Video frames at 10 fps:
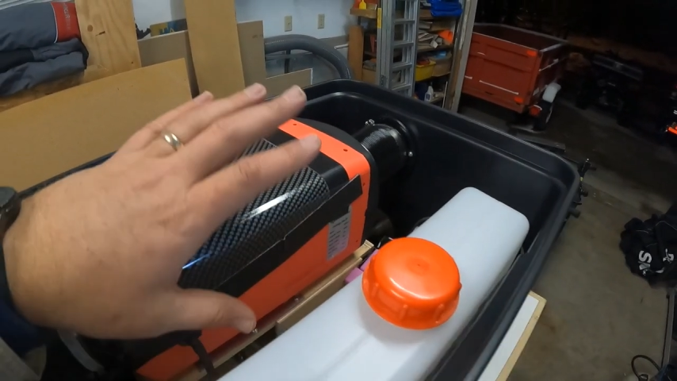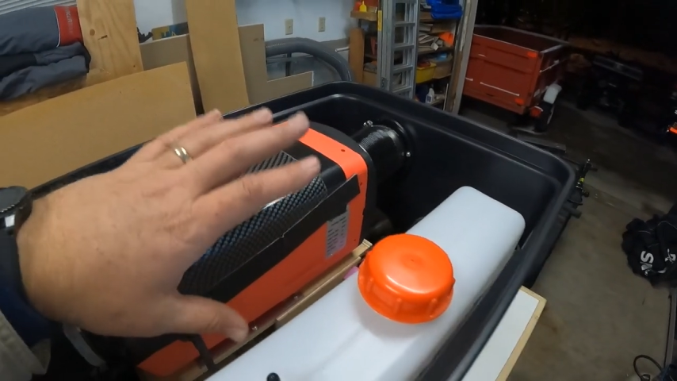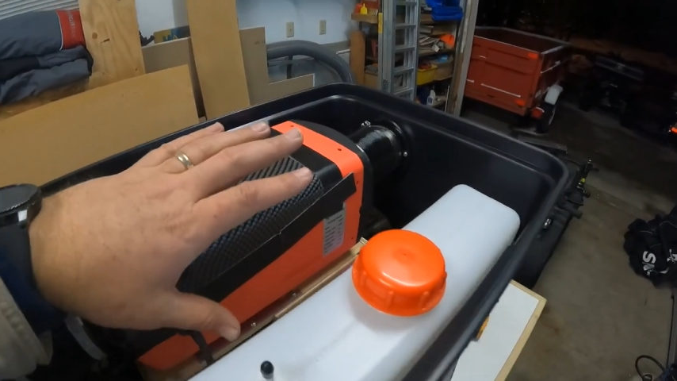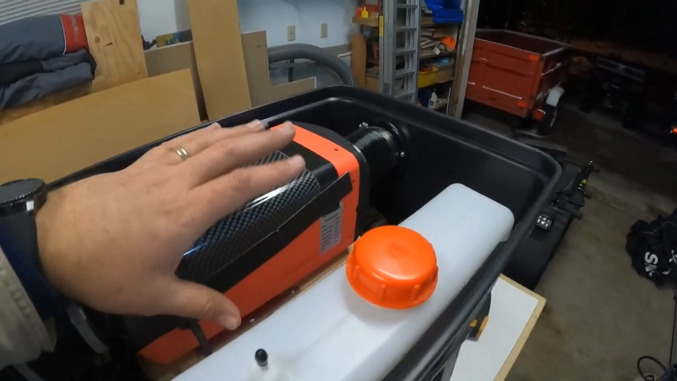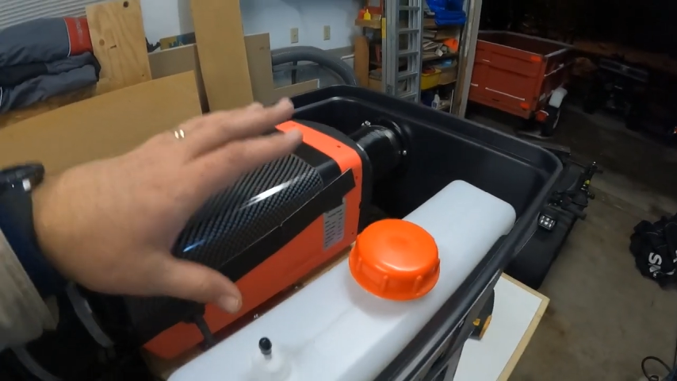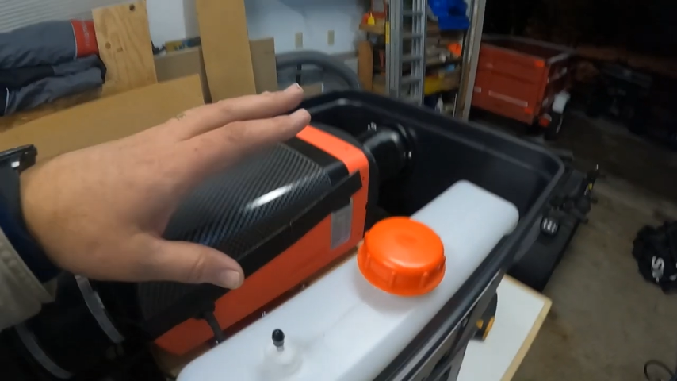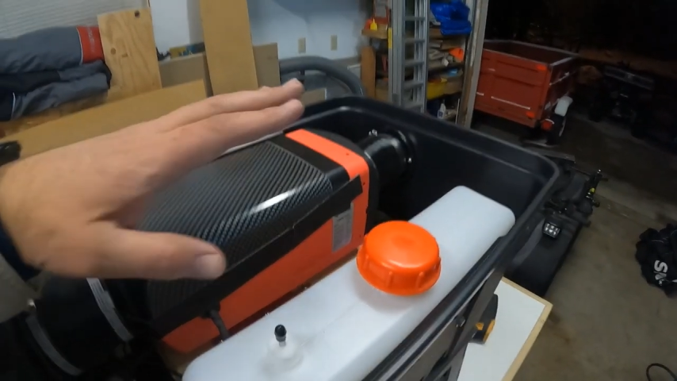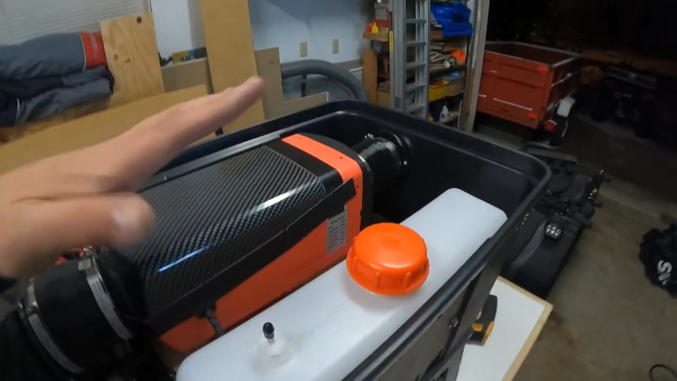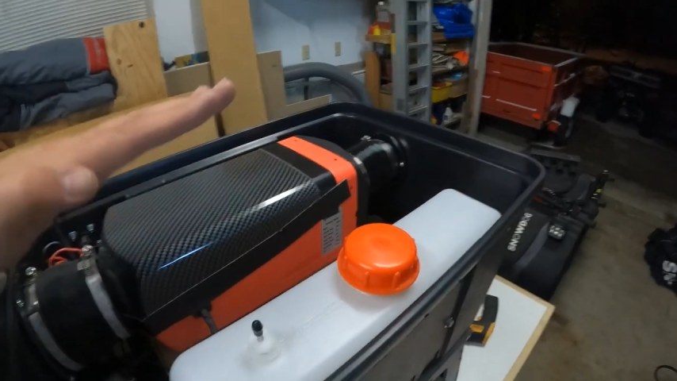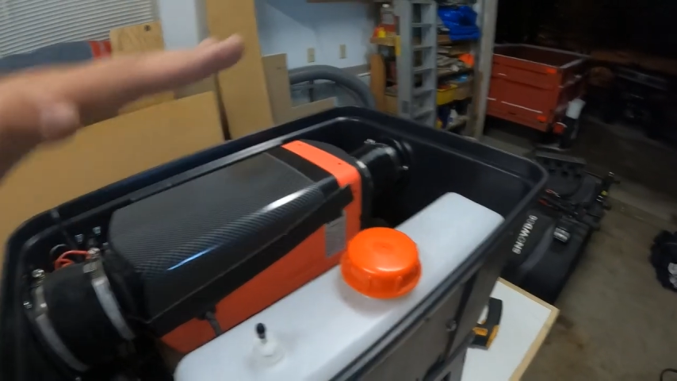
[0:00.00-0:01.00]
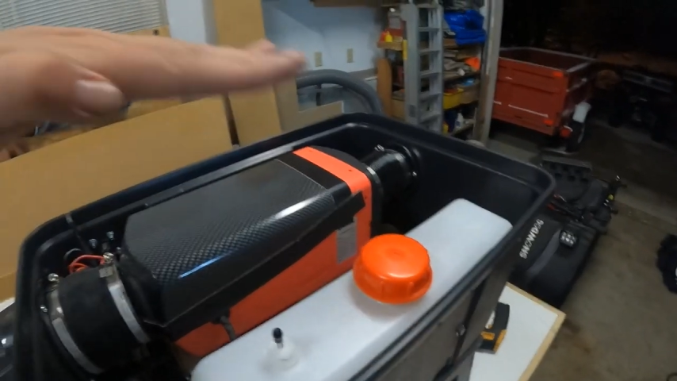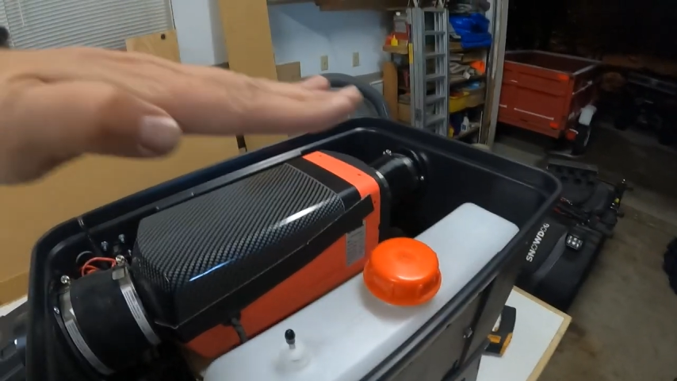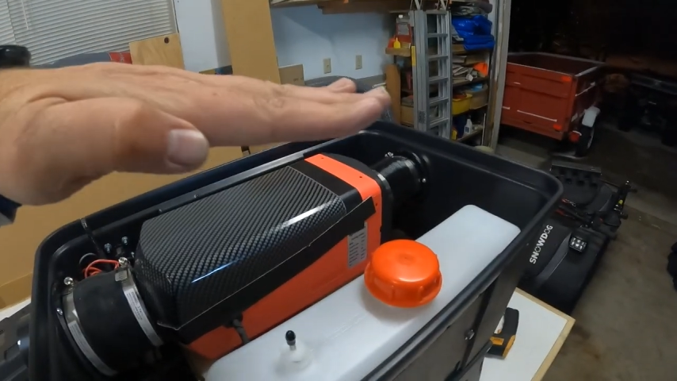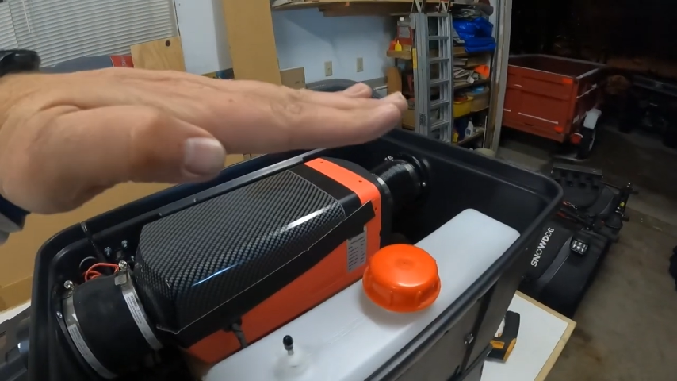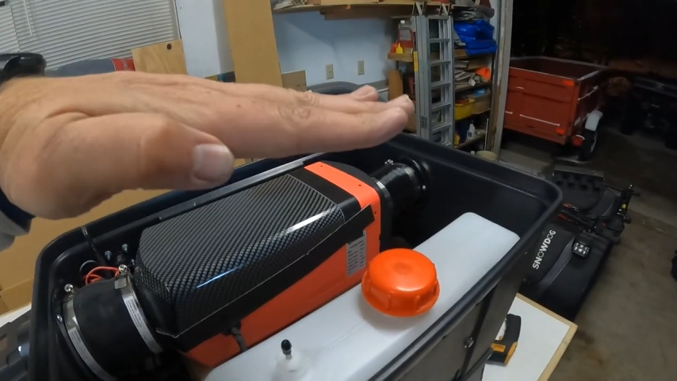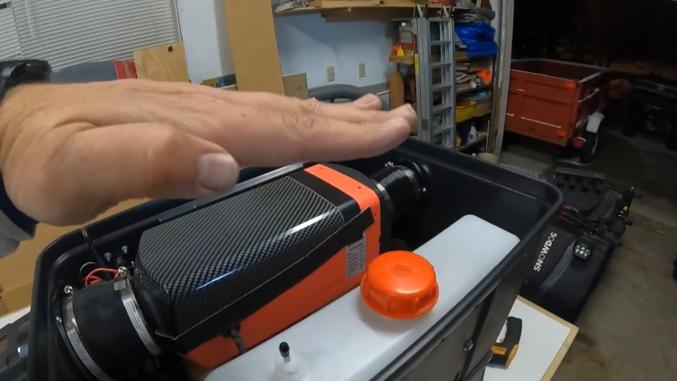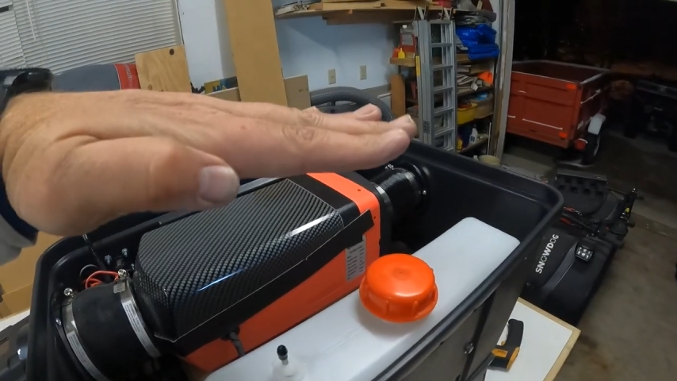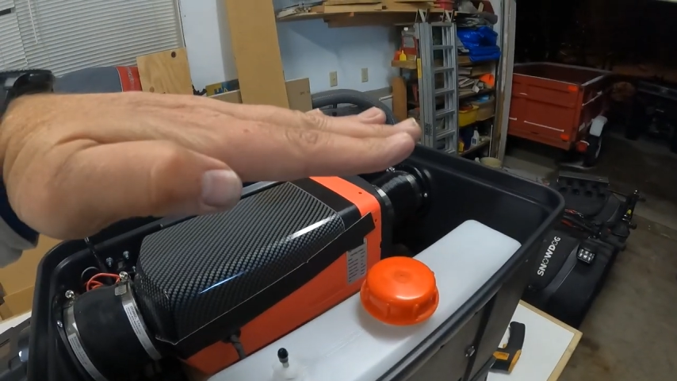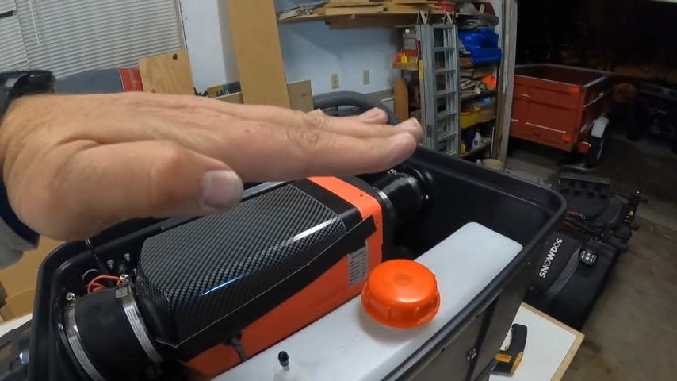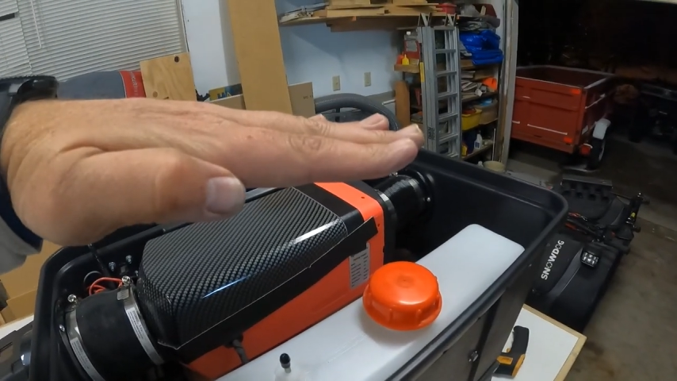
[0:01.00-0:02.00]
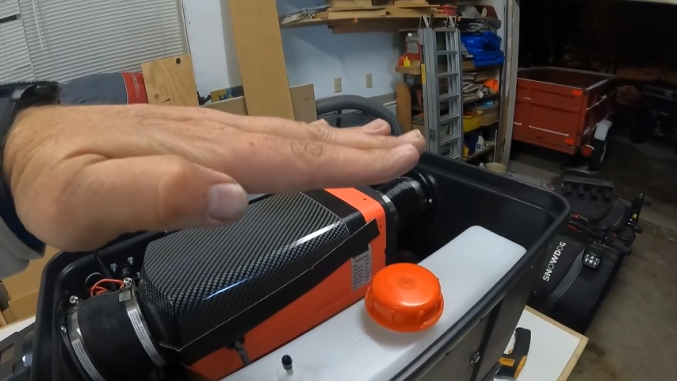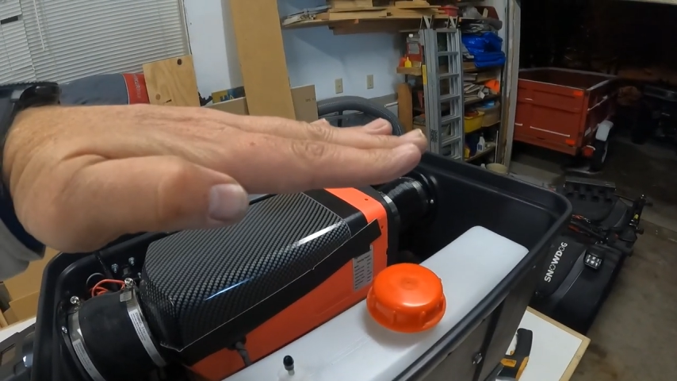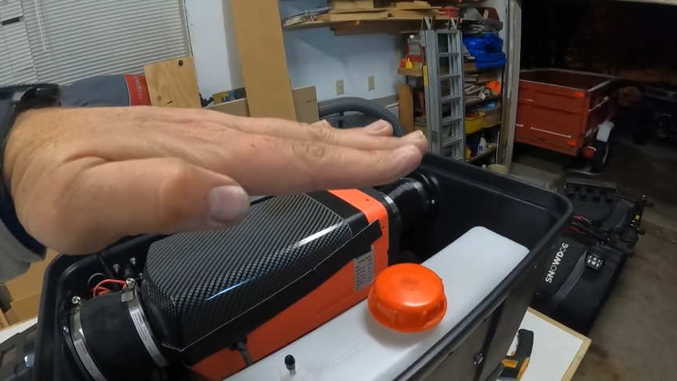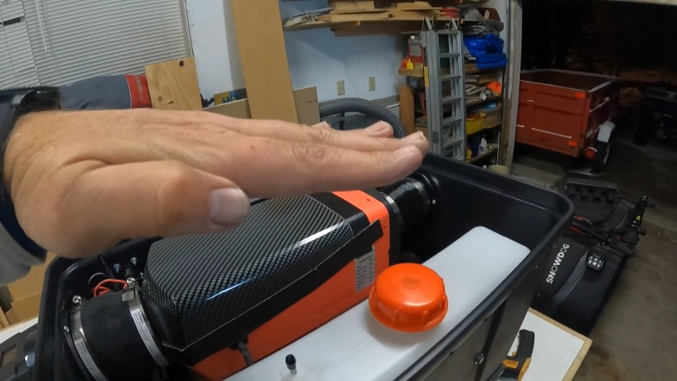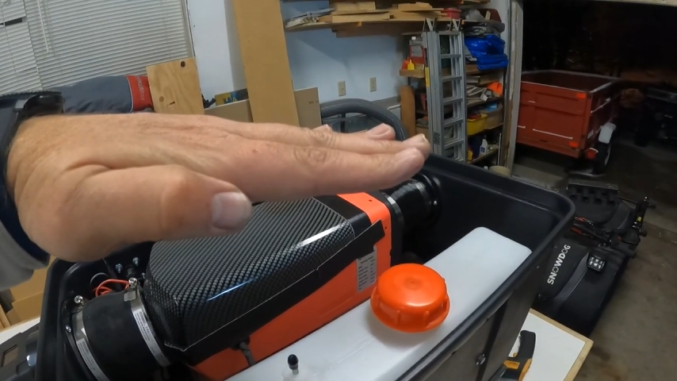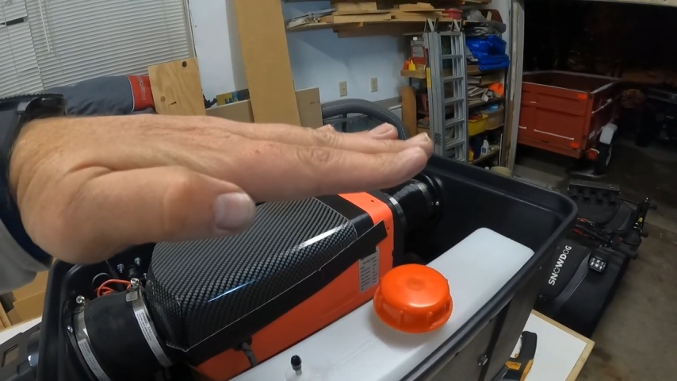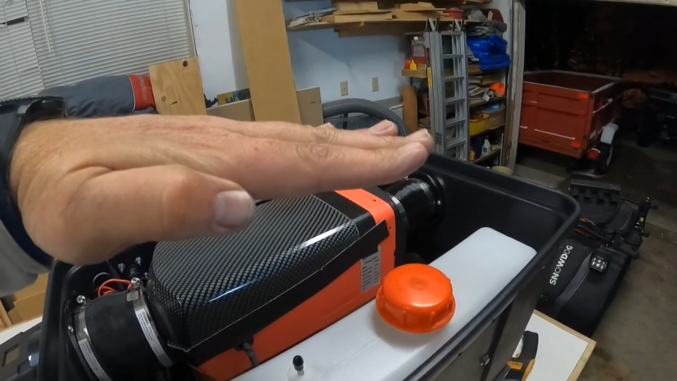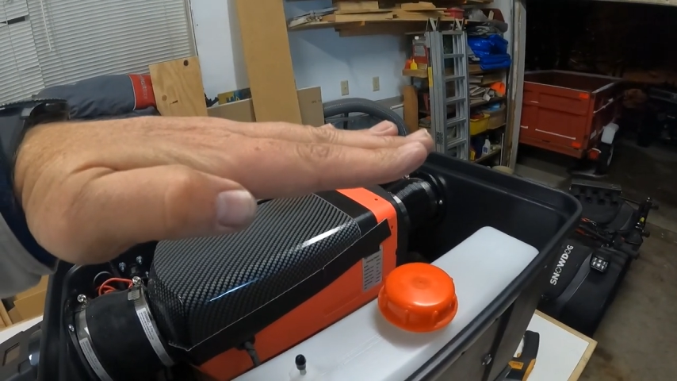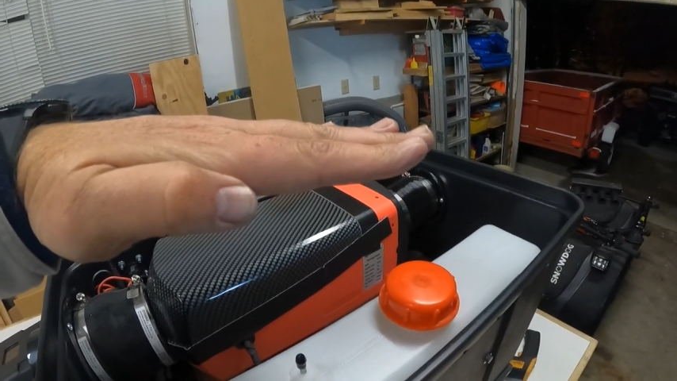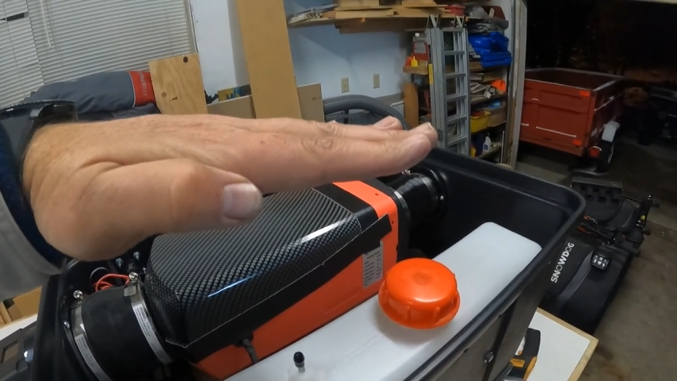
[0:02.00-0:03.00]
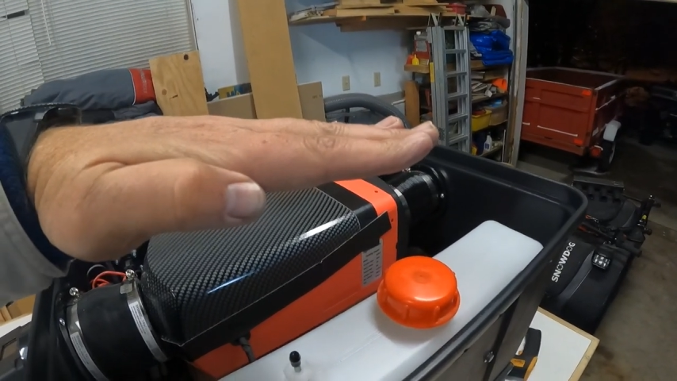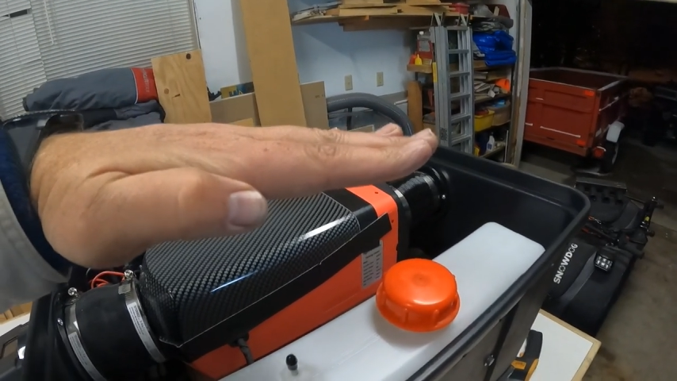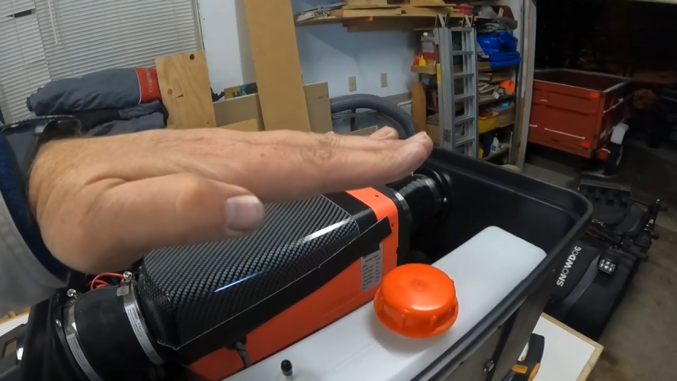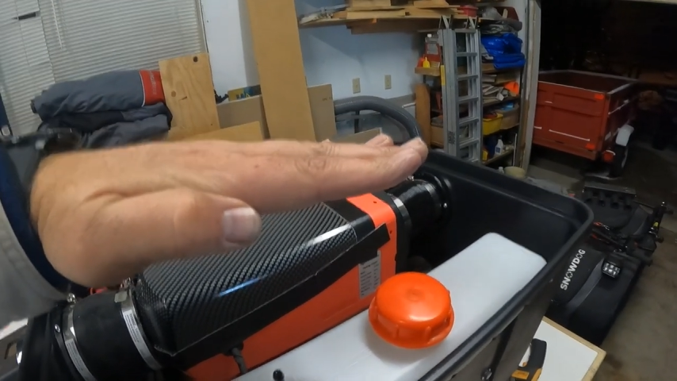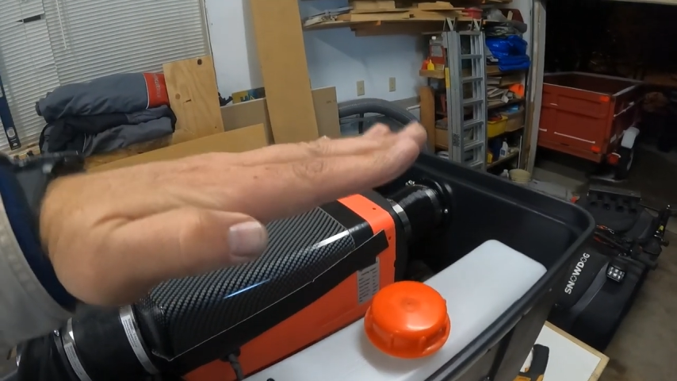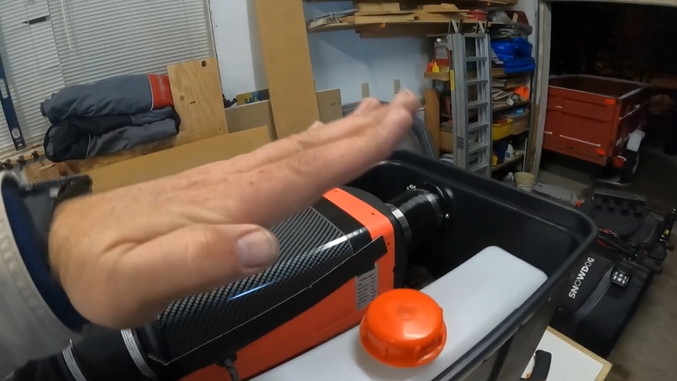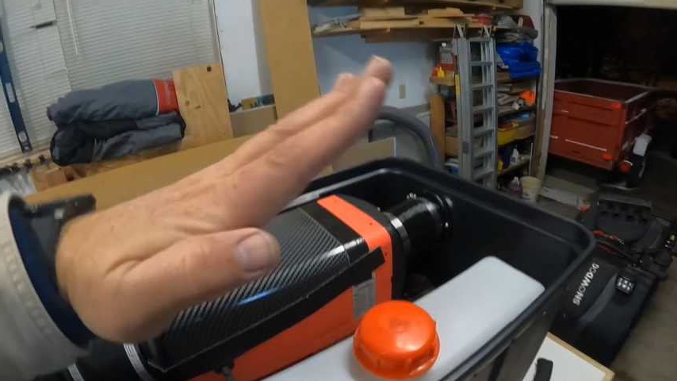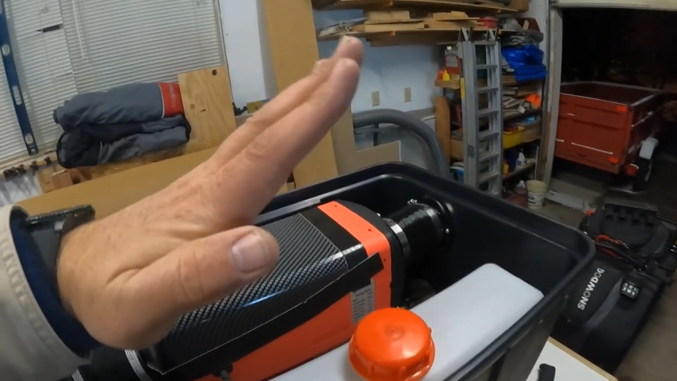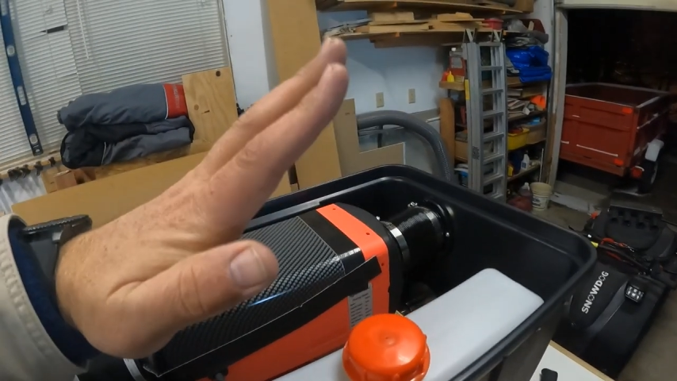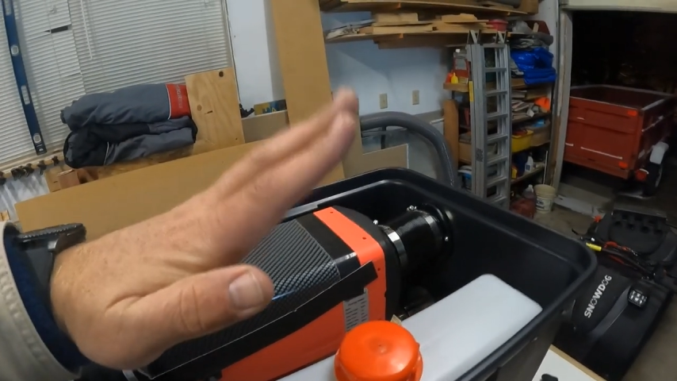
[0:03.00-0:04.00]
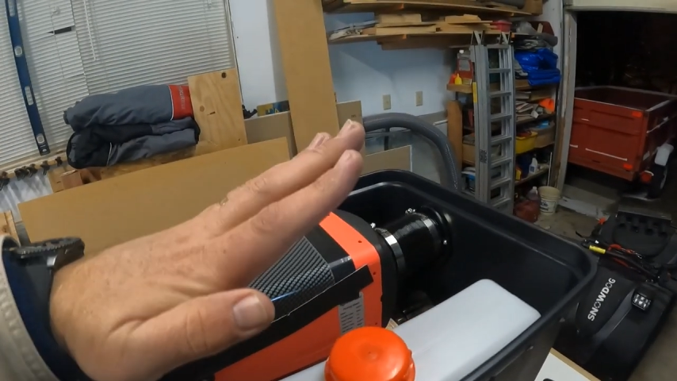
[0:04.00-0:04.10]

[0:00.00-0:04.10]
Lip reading: (no speaker visible)